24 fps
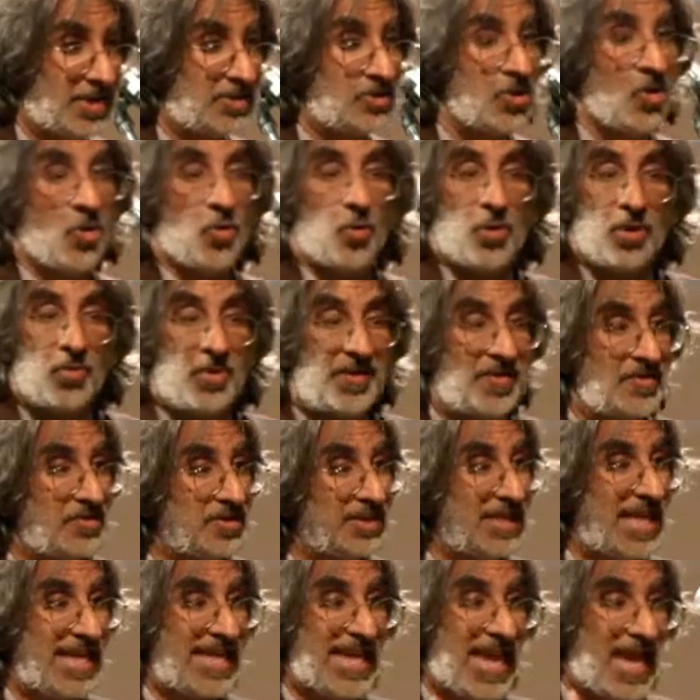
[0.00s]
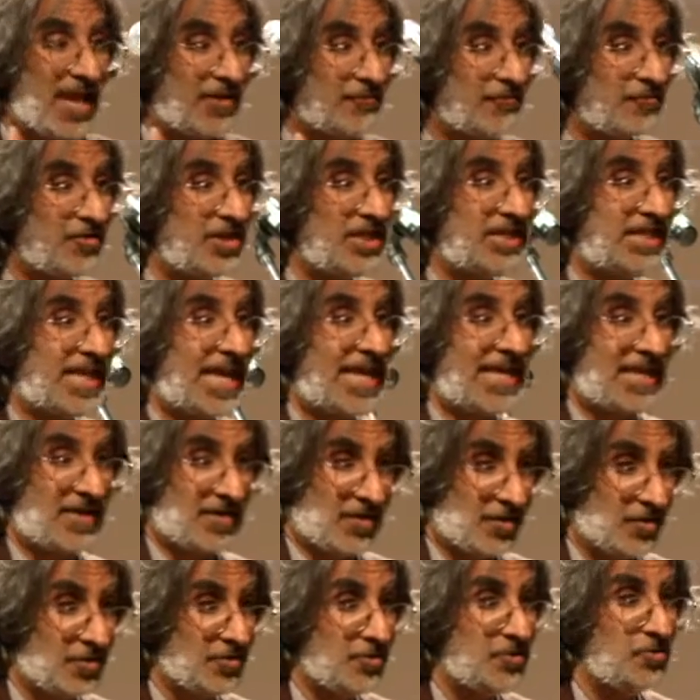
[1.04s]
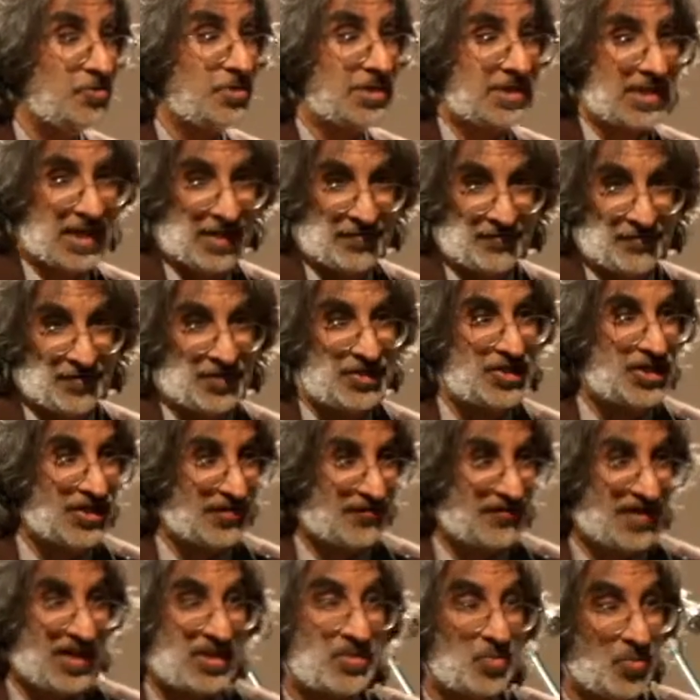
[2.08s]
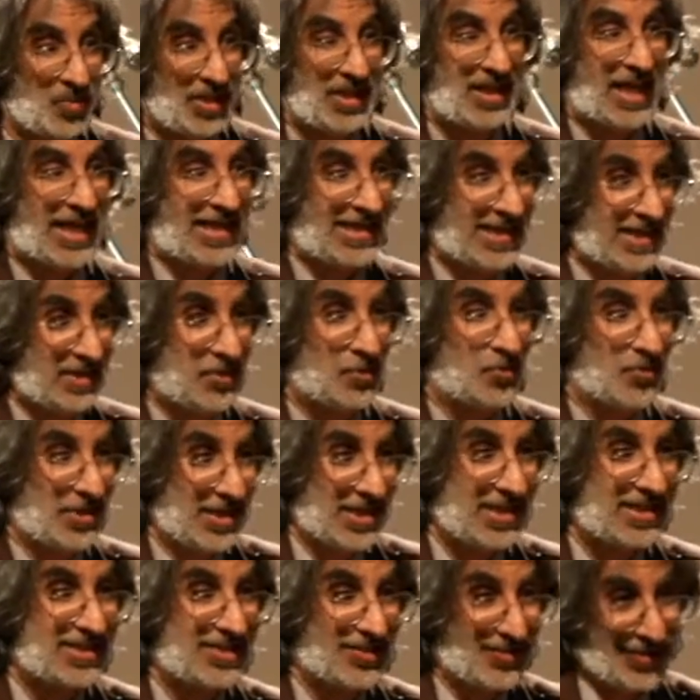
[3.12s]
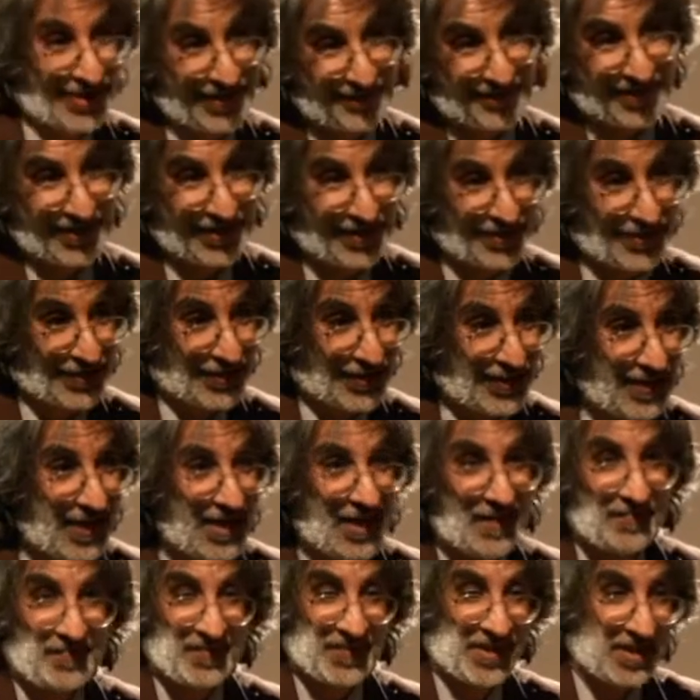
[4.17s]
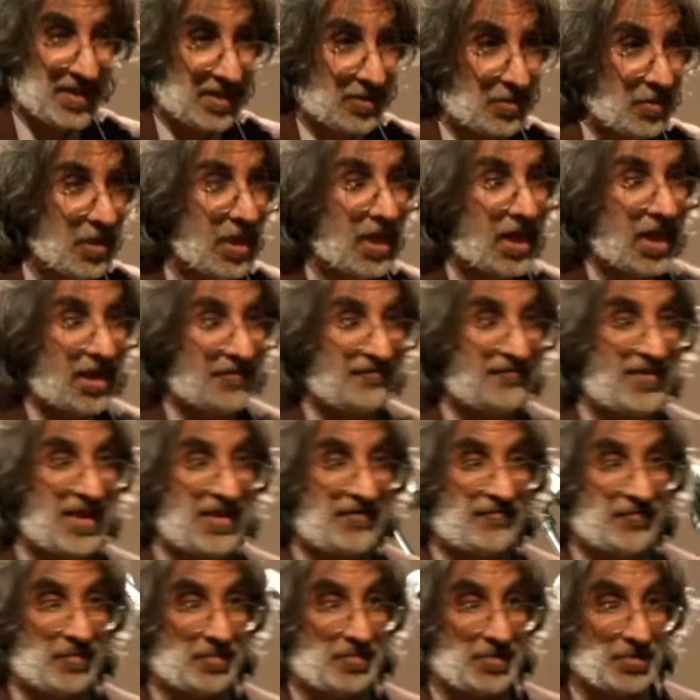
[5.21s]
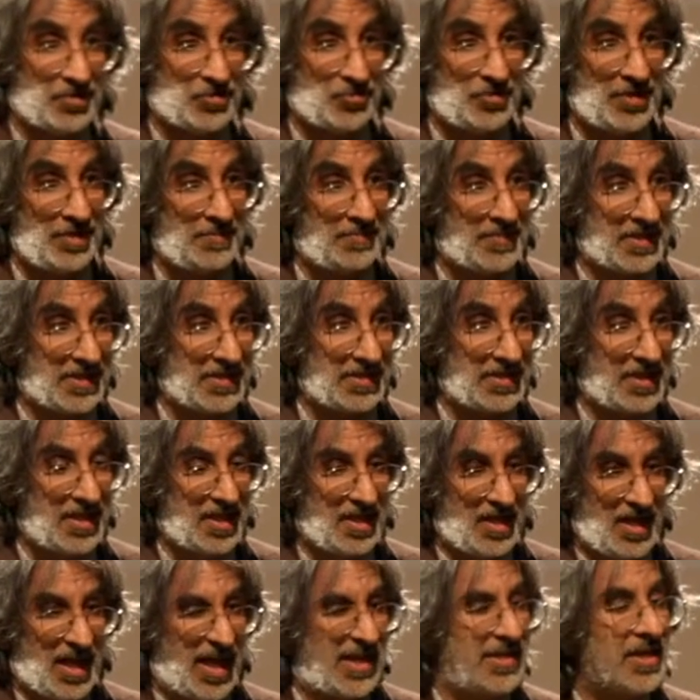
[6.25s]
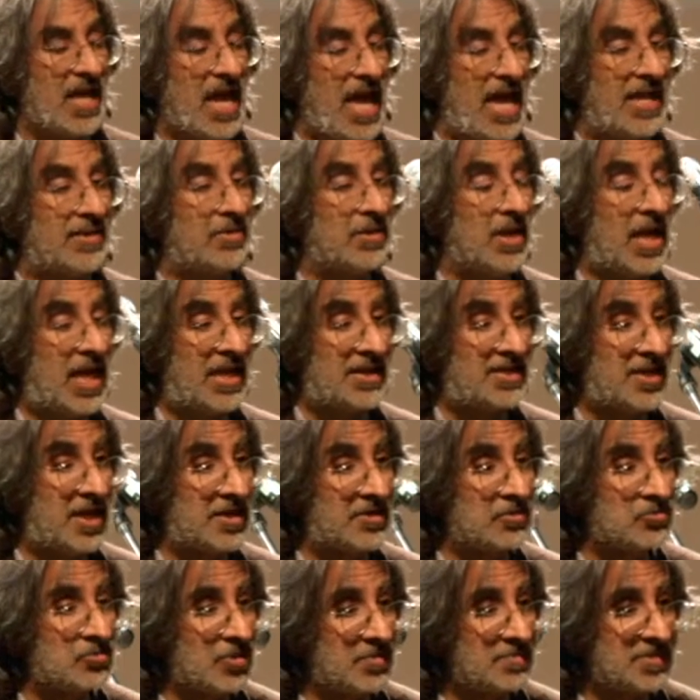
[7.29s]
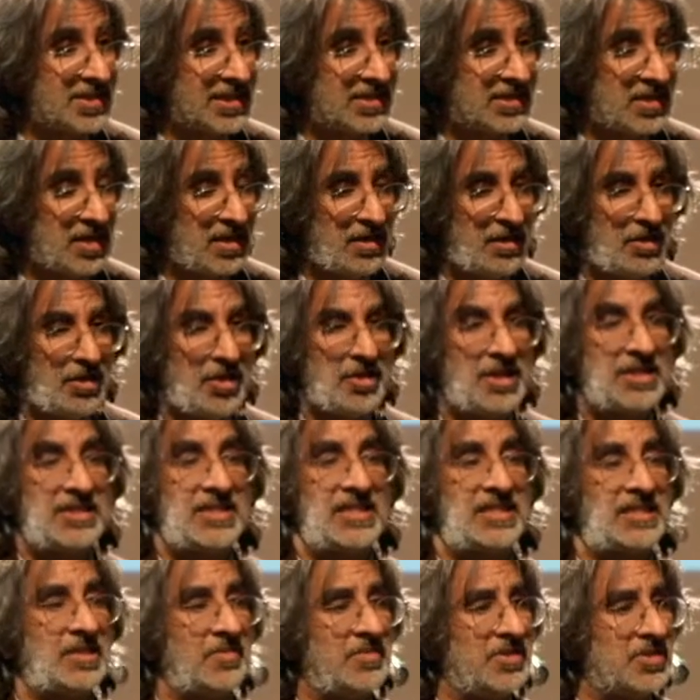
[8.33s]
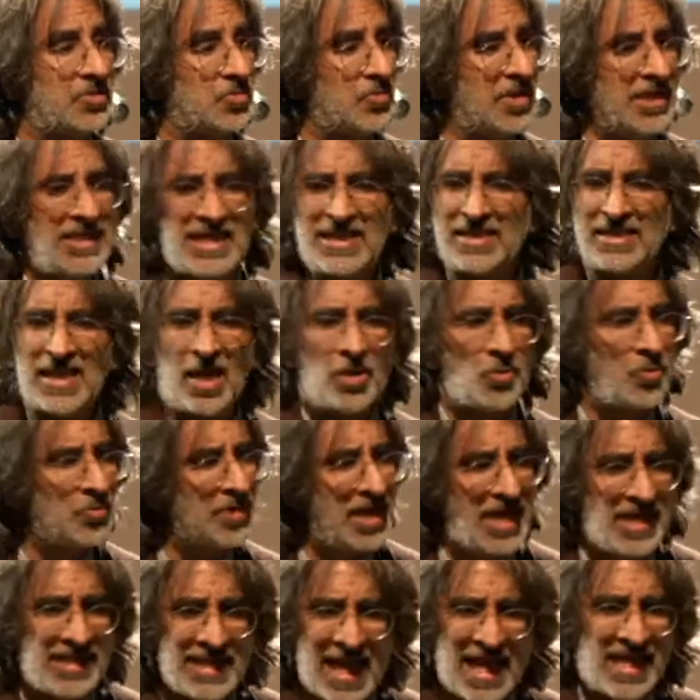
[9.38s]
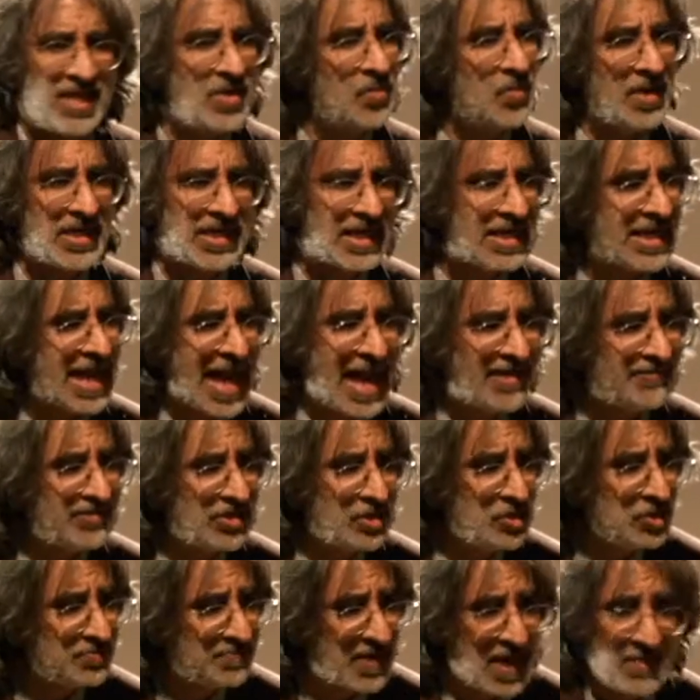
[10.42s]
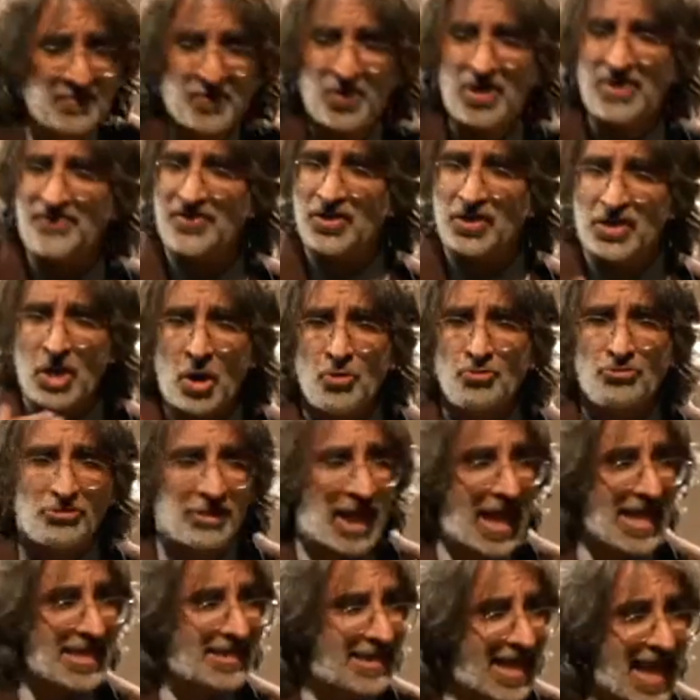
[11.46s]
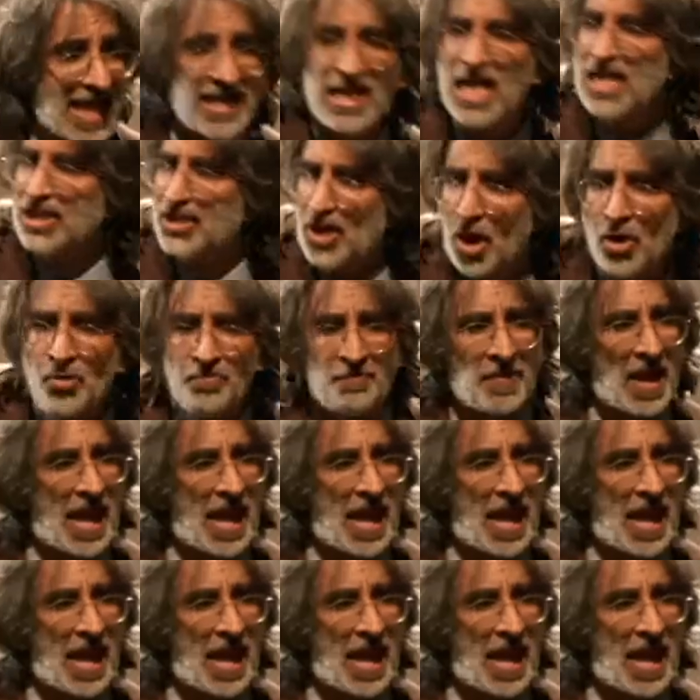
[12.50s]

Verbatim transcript: page, or when they're saying every day in their news coverage, in effect, we like Hillary because they're giving her, you know, a favorable treatment. And, and, and Donald Trump says, the system is rigged. It's not rigged. Anyone can have a newspaper, and if you don't like that, don't